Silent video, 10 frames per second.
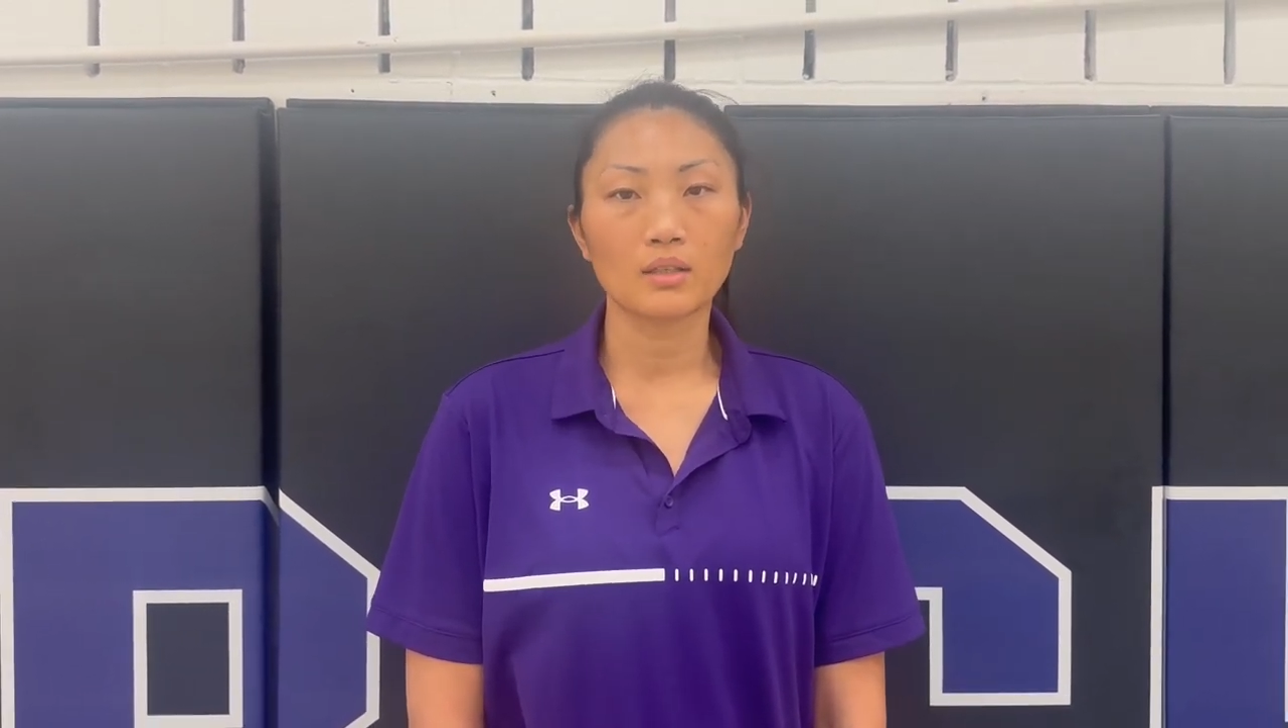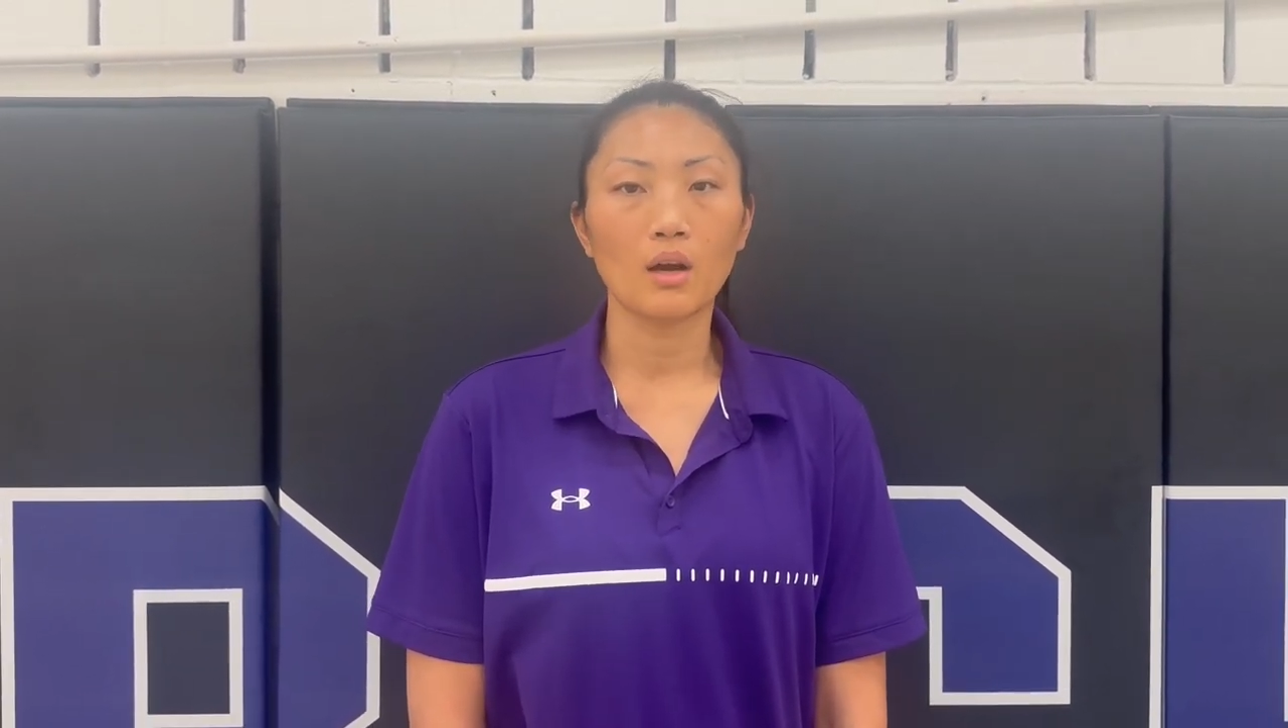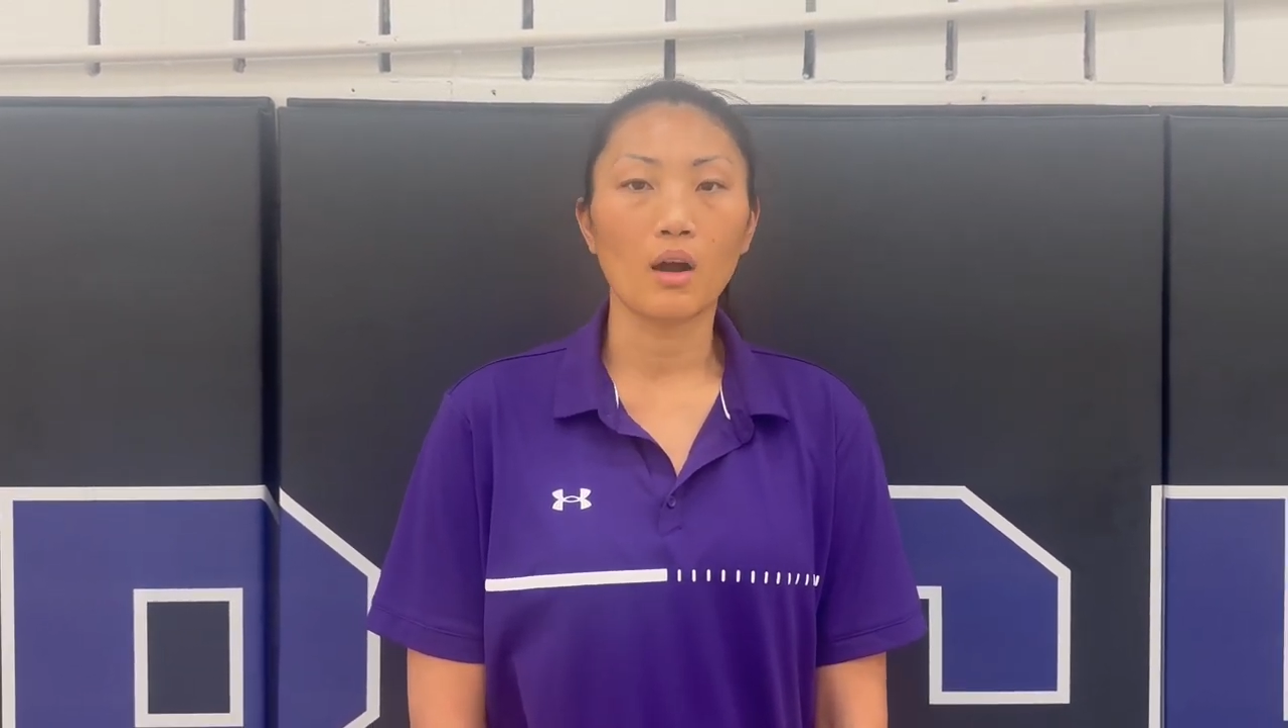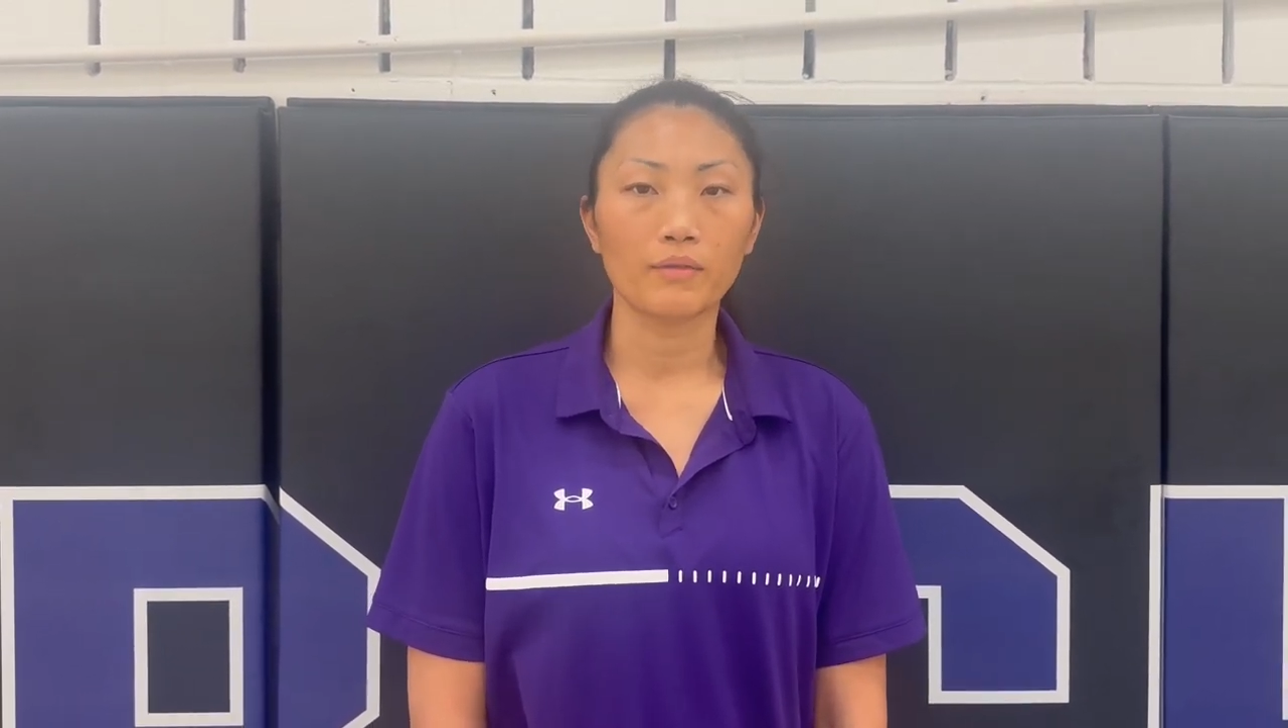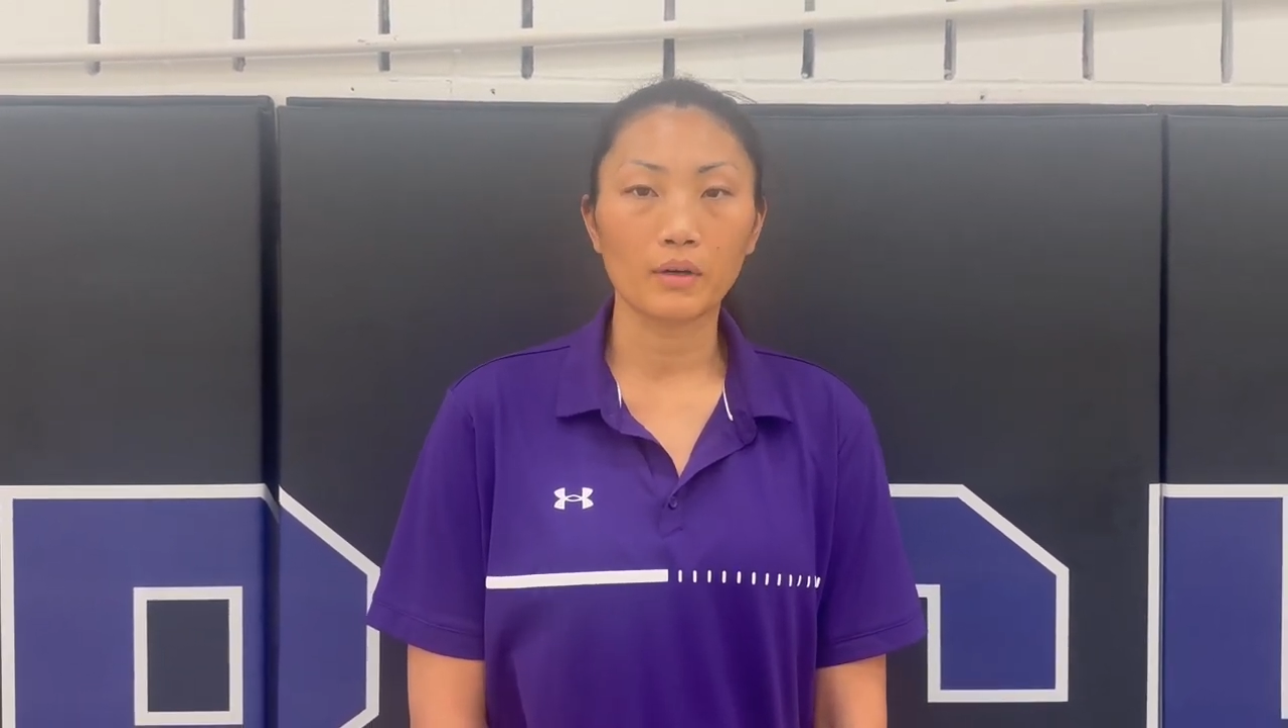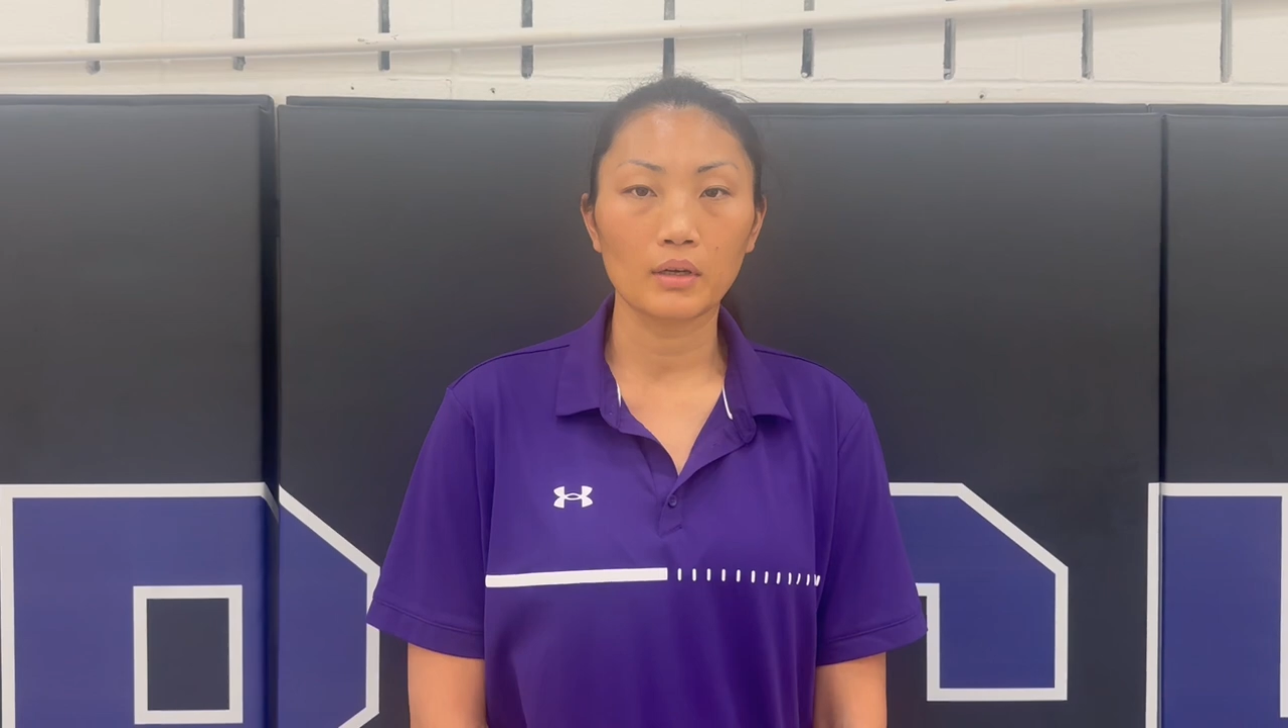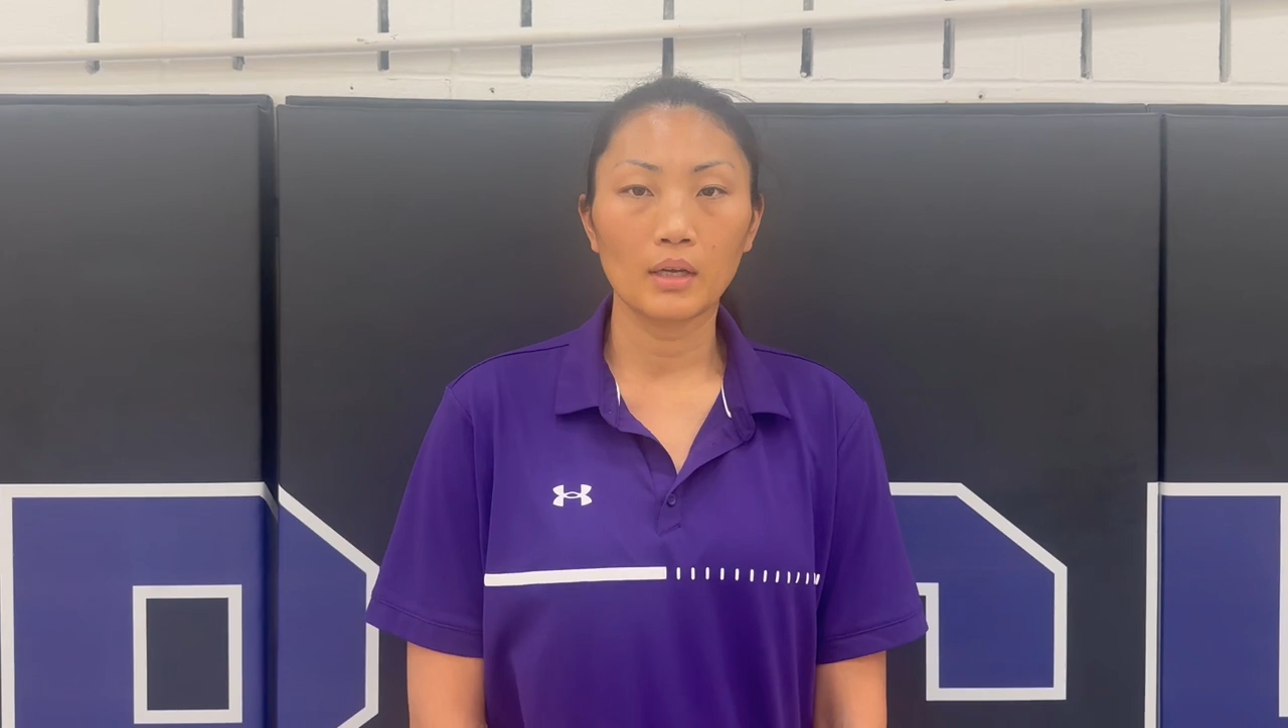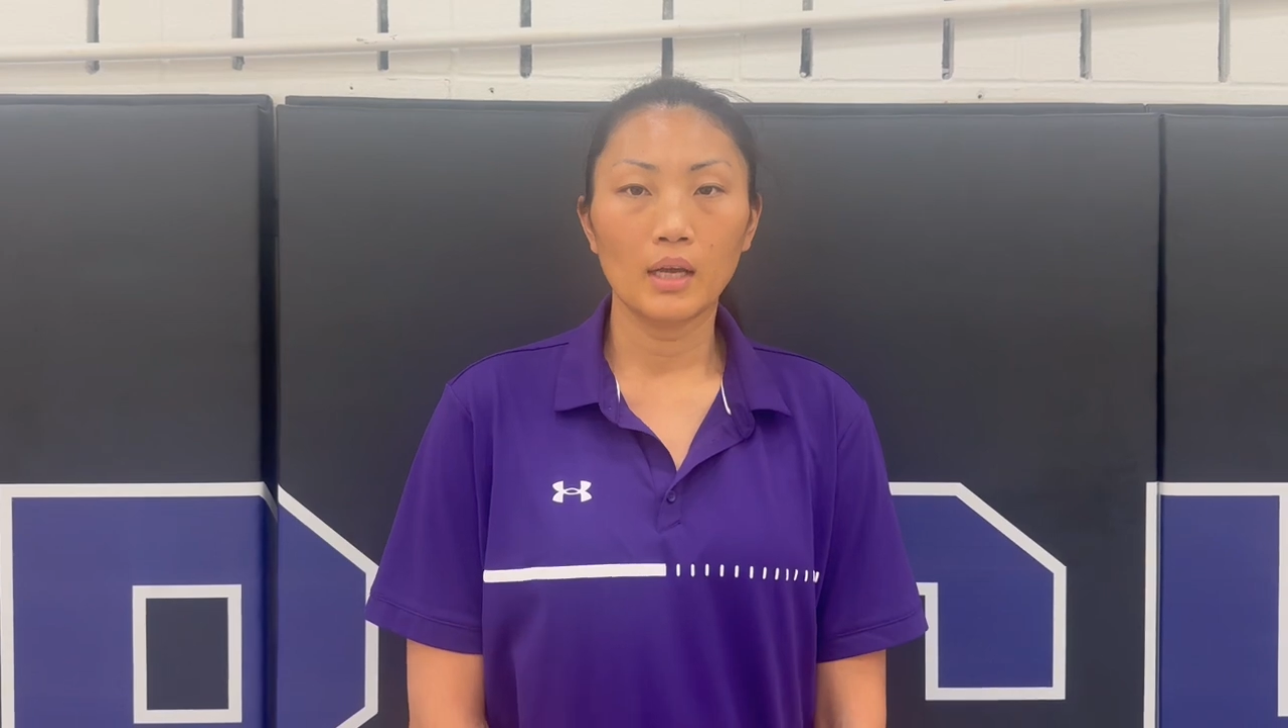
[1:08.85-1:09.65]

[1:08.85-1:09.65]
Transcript: to offer.